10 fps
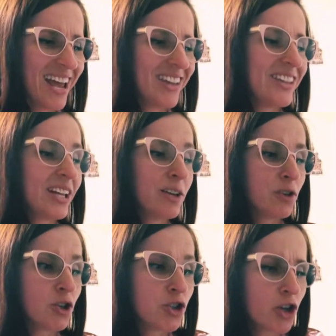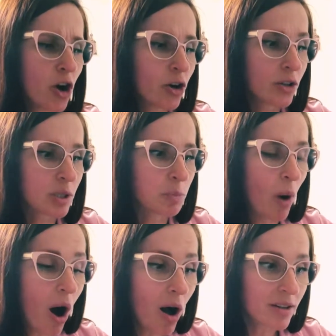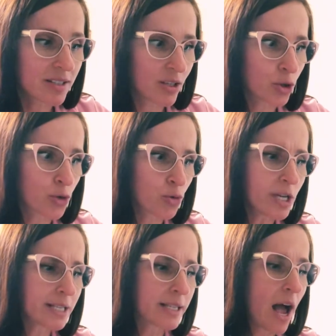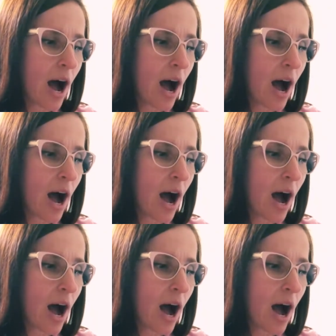They live in jungles, ponds and trees,